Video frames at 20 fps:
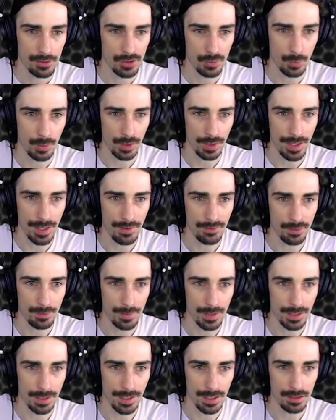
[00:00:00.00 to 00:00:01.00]
So we're gonna have to
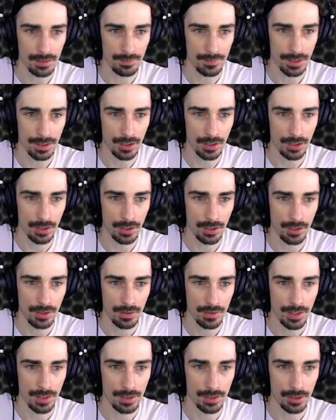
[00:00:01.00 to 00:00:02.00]
make an elevator
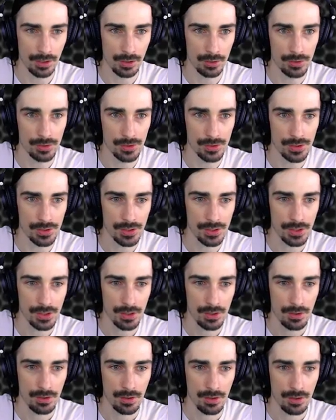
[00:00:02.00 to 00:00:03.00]
that goes